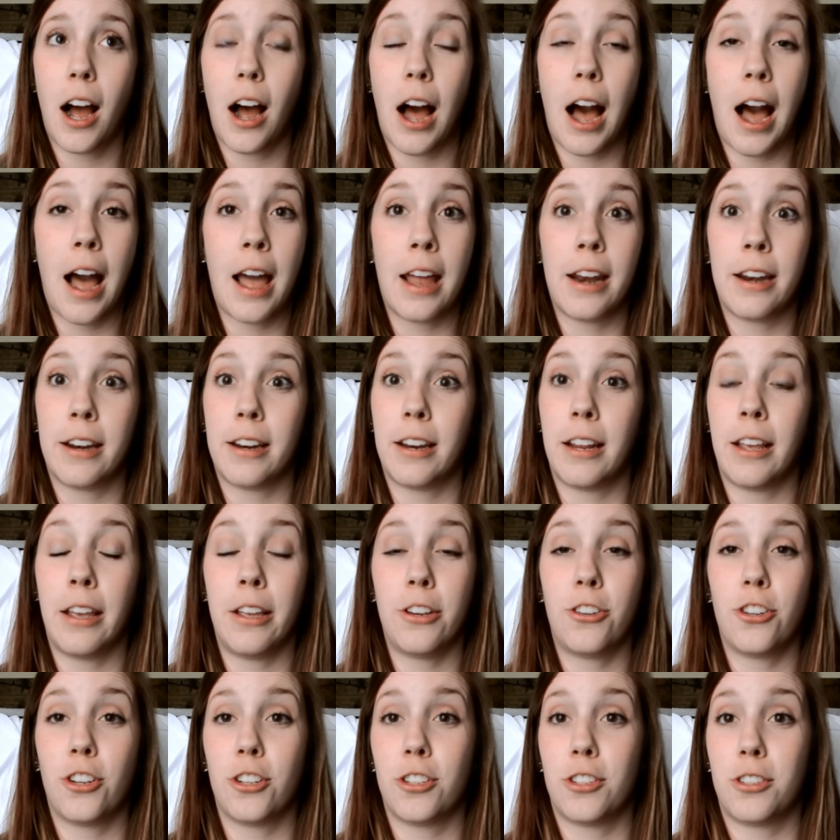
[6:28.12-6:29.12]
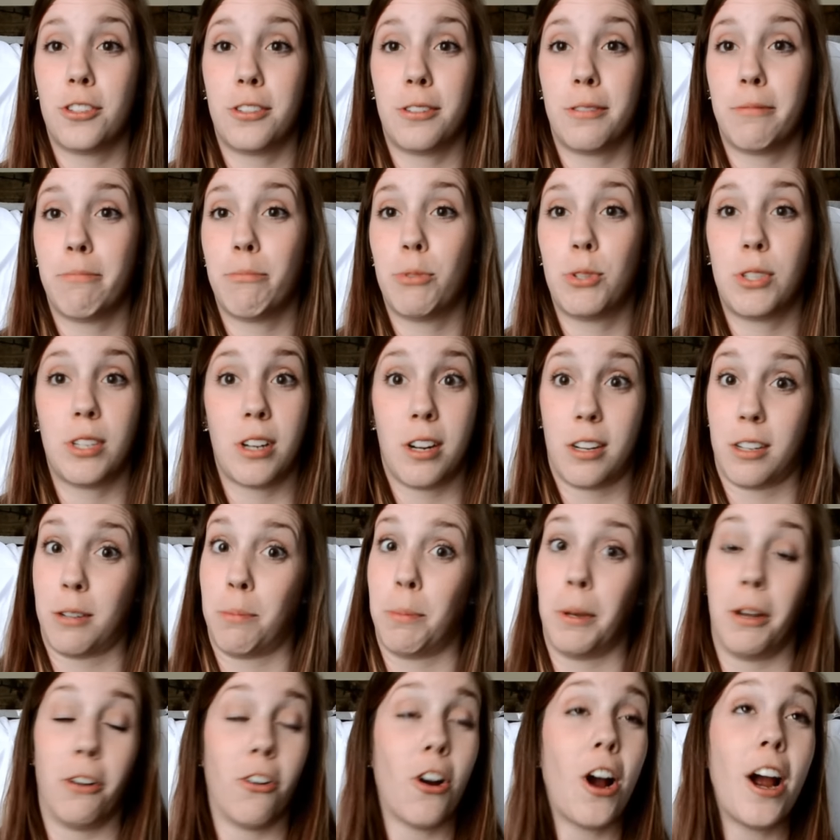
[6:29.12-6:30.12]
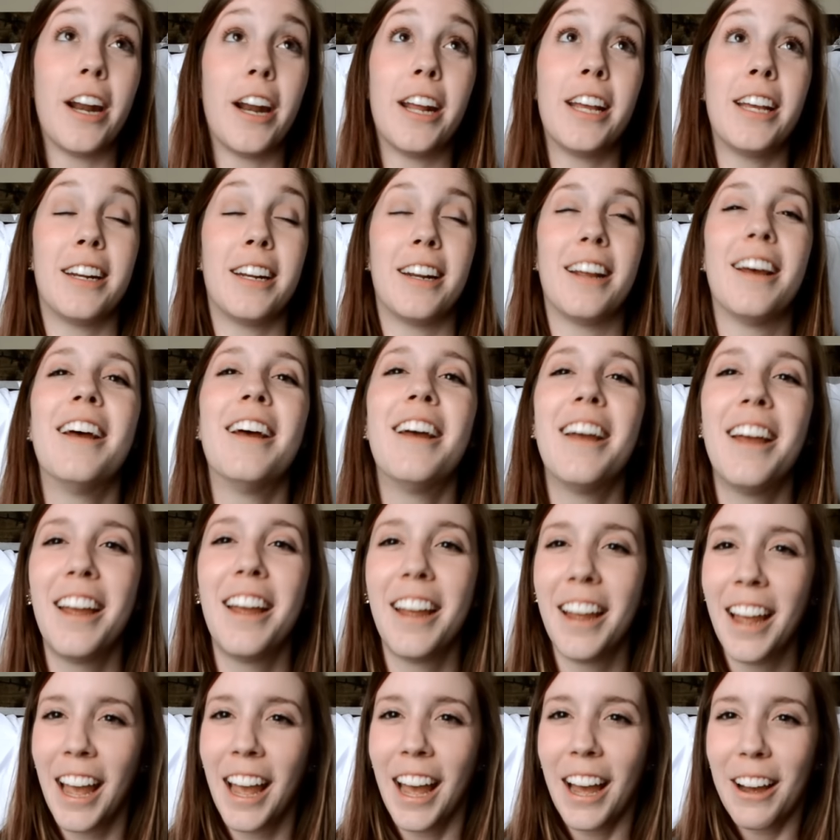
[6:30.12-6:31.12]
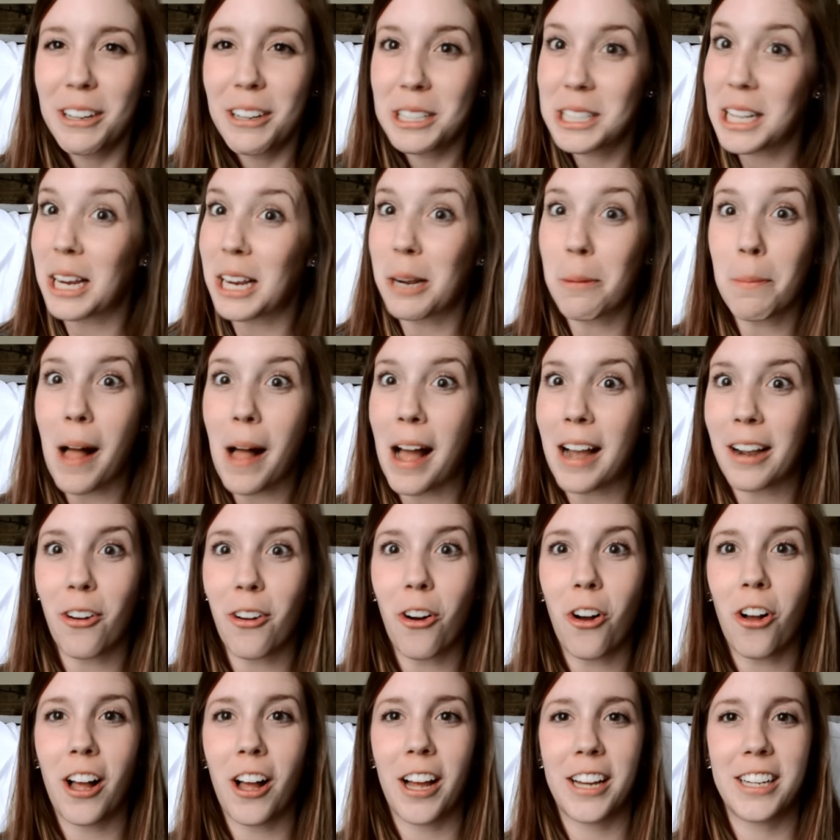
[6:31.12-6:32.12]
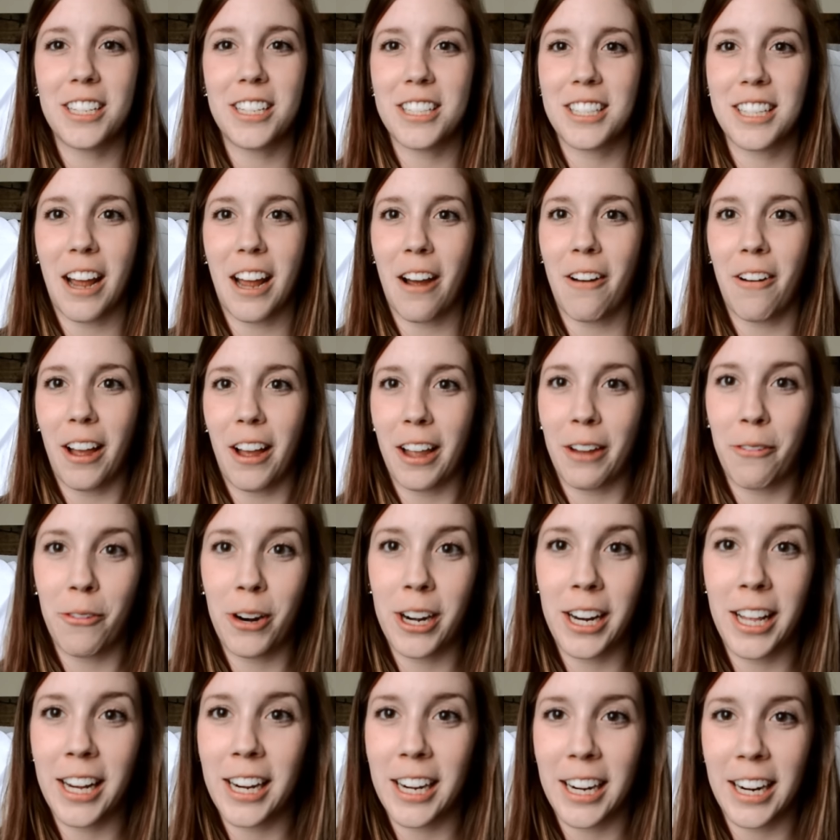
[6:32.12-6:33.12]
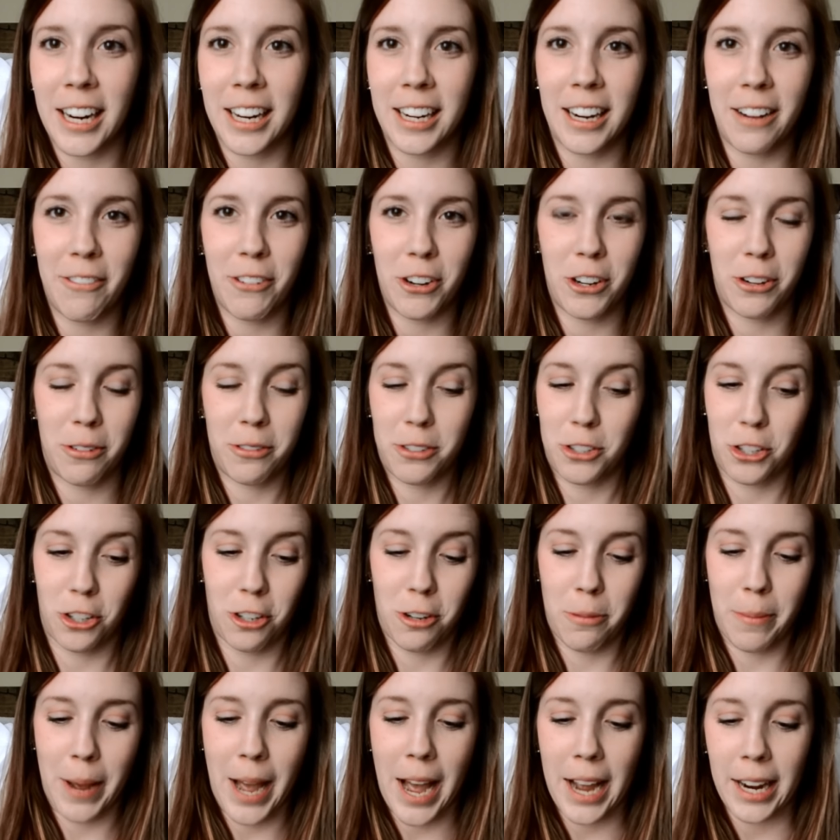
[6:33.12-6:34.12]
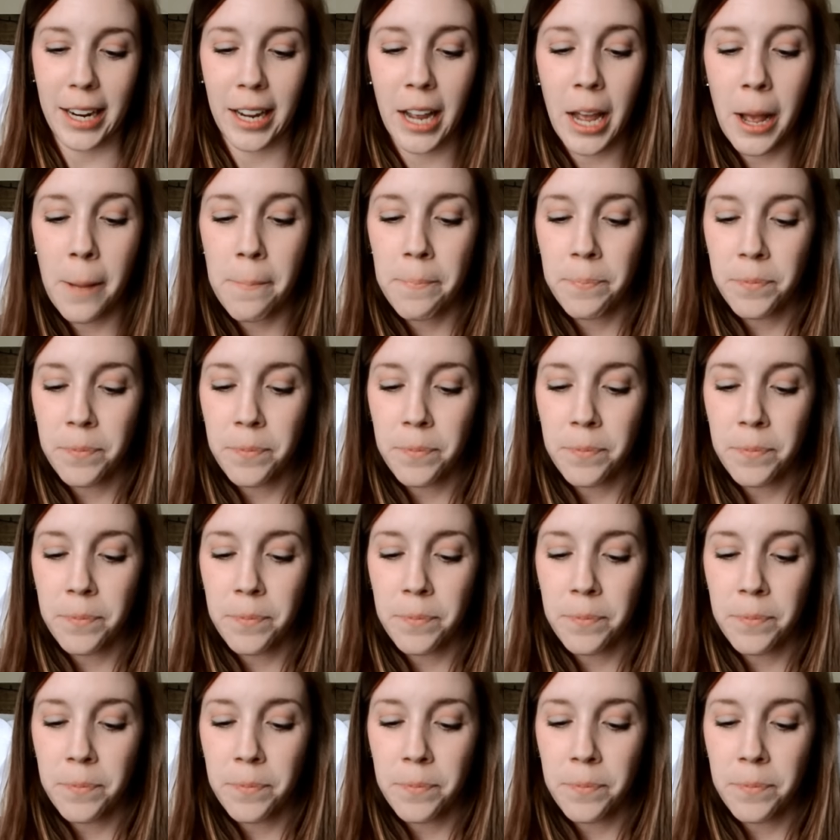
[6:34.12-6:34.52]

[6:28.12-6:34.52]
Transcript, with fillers: I, it just sucked me right in. It was like a black hole. I just, I went in and I never turned back.